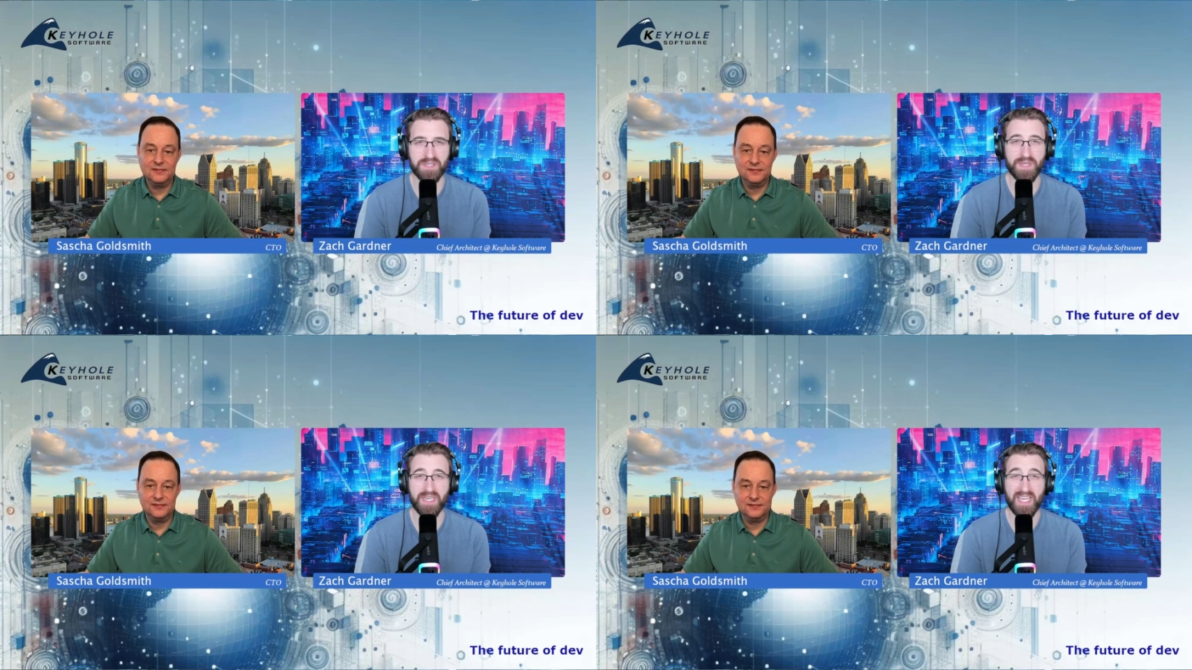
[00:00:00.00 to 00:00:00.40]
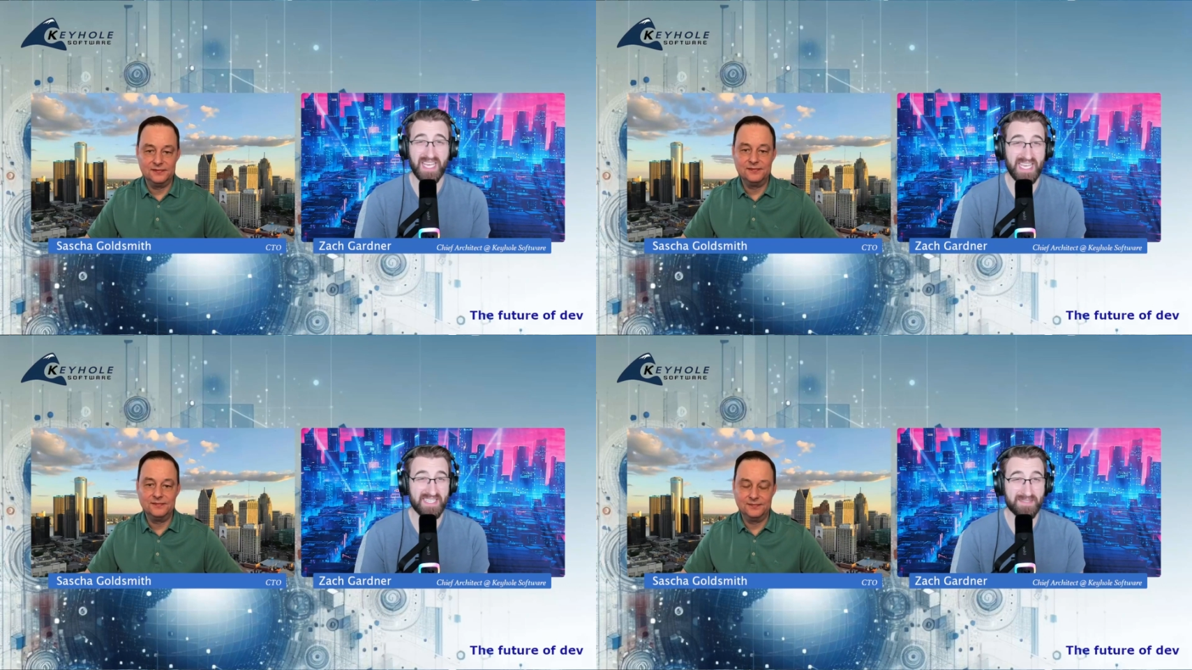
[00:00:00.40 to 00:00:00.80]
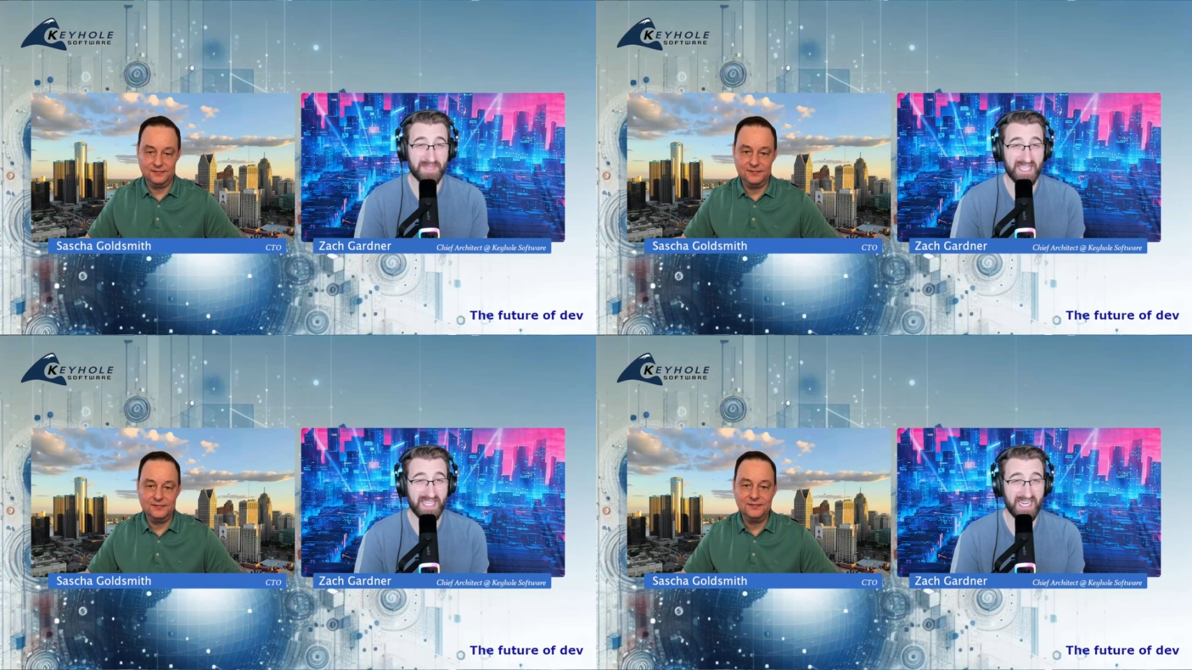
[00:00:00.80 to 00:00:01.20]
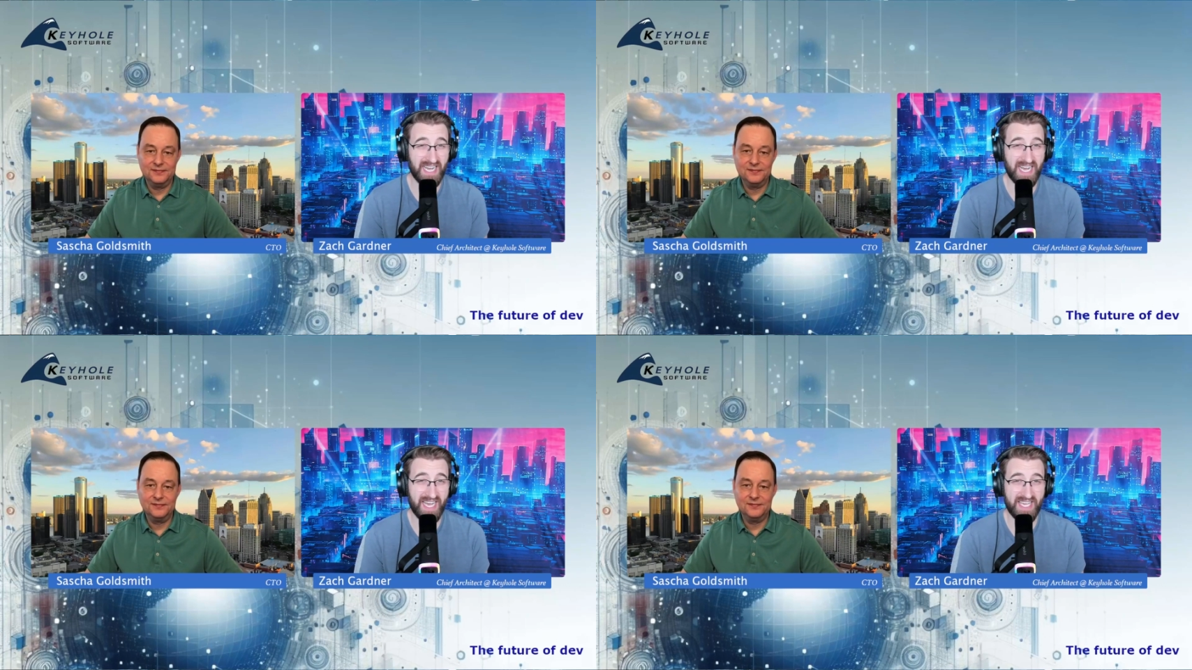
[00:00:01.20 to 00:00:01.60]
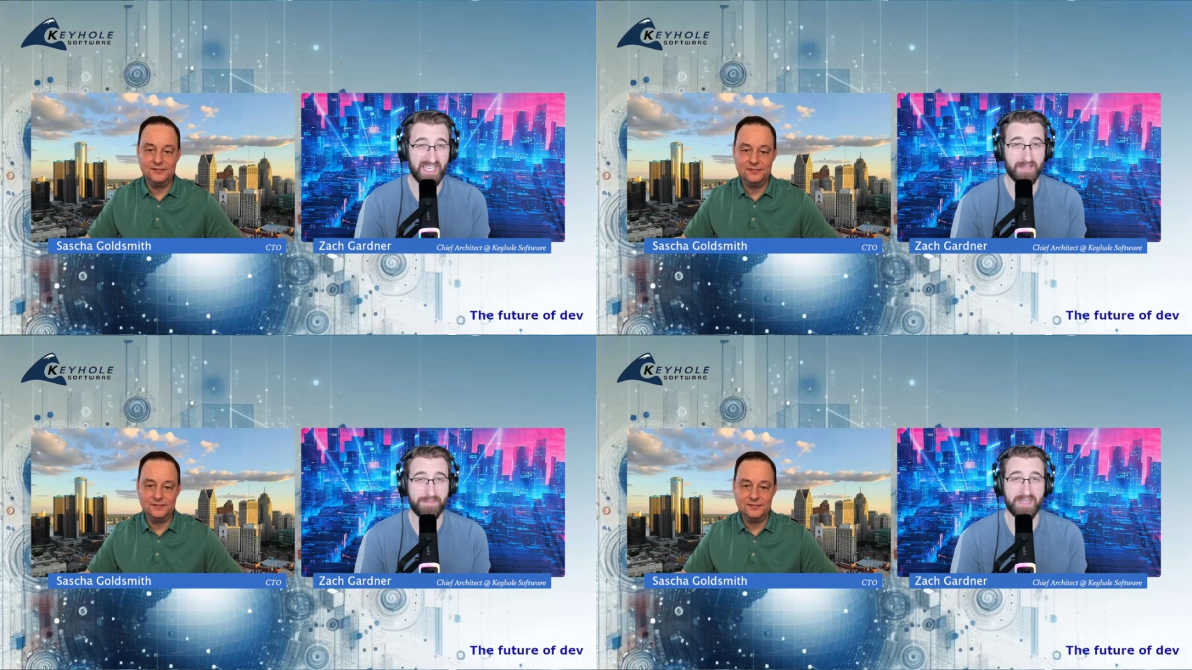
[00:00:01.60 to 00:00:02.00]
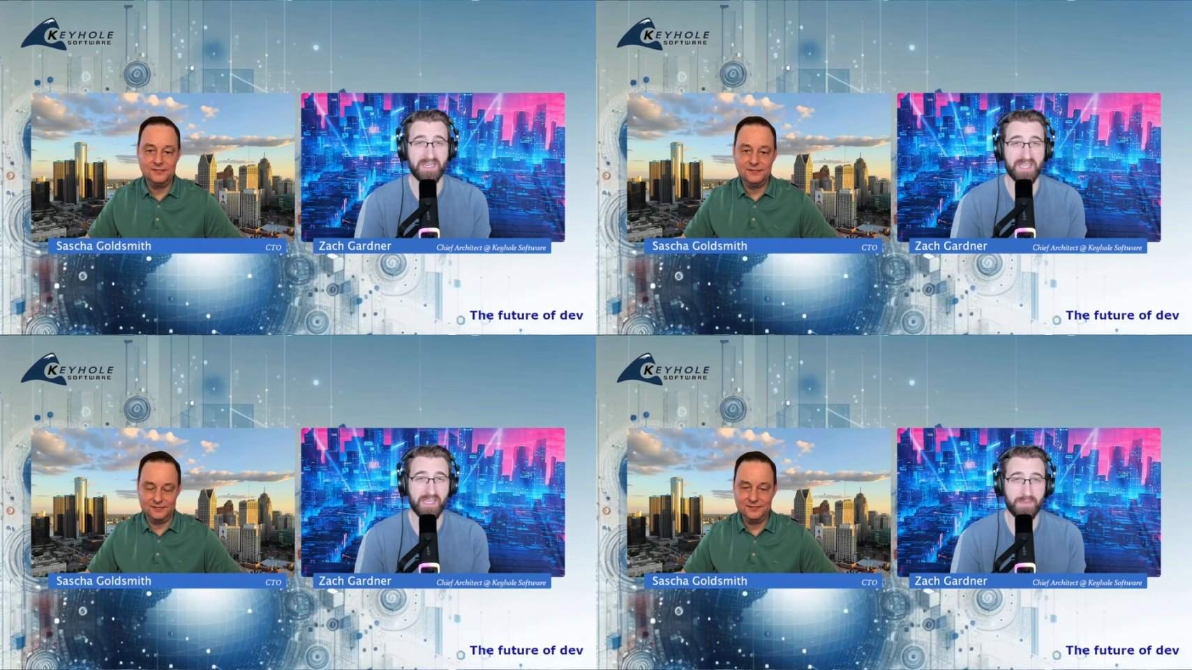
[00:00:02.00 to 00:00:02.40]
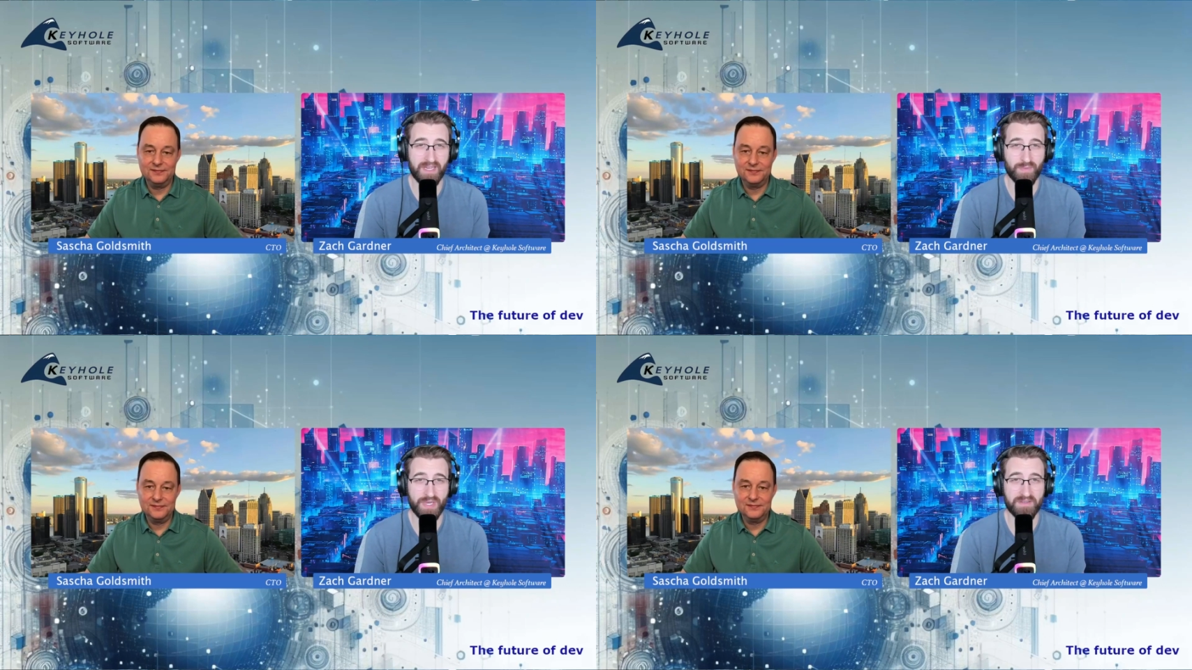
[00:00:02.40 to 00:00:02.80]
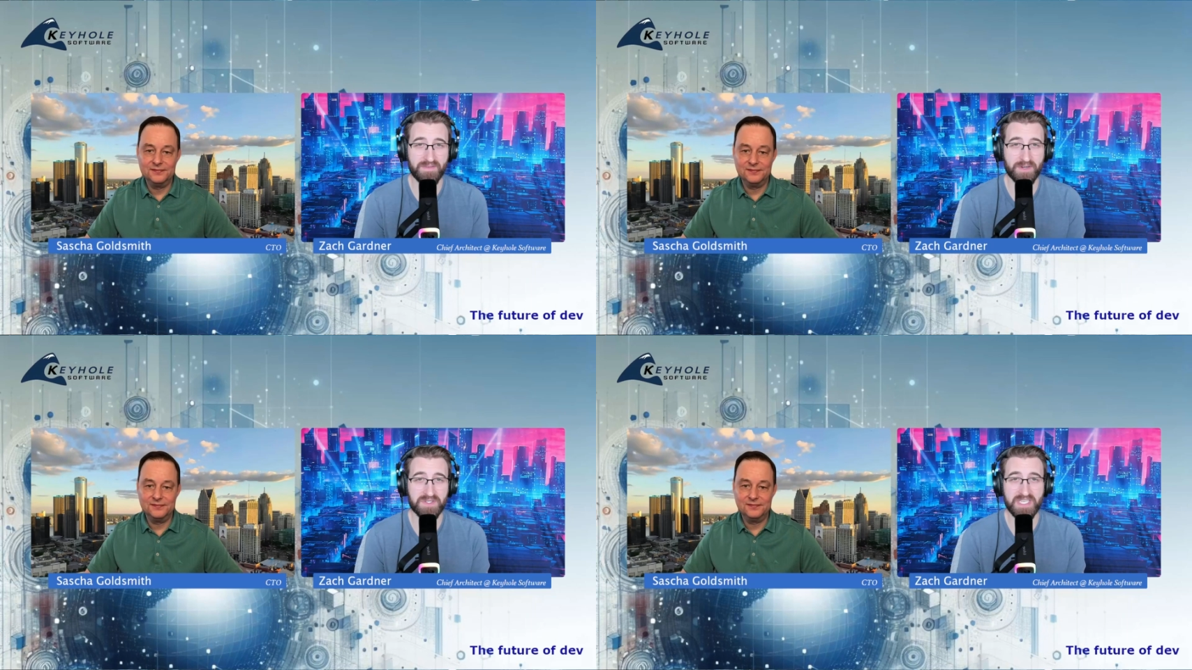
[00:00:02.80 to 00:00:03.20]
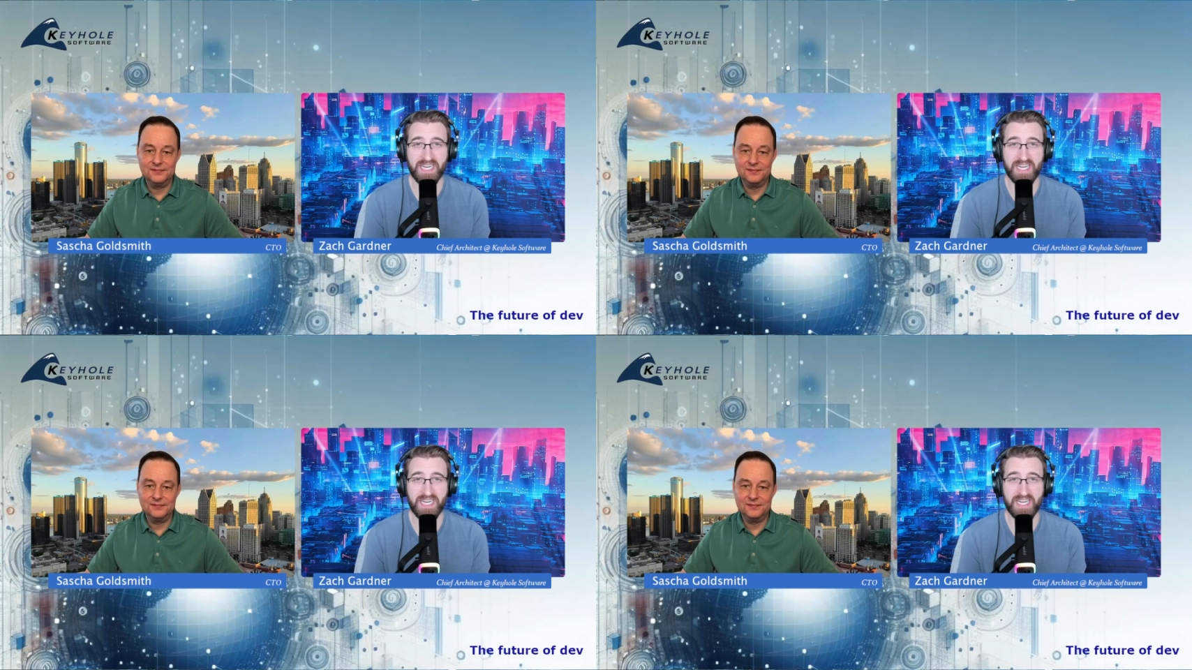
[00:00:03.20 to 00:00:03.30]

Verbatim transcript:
Speaker 1: to it. It's something that I admittedly am not well versed in.